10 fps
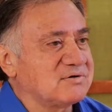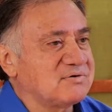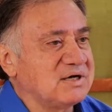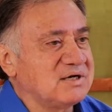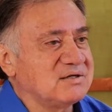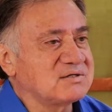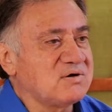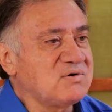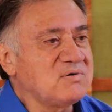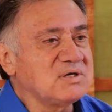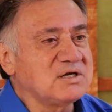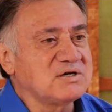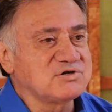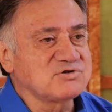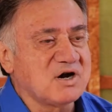creating this whole
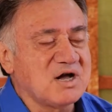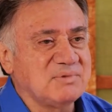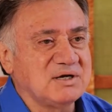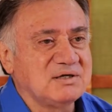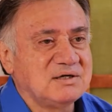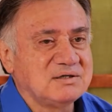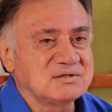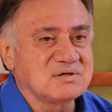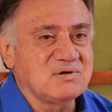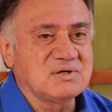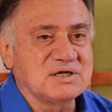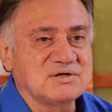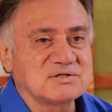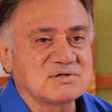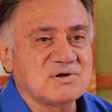inner drama, this whole
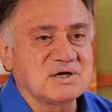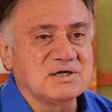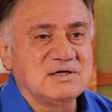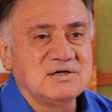inner story.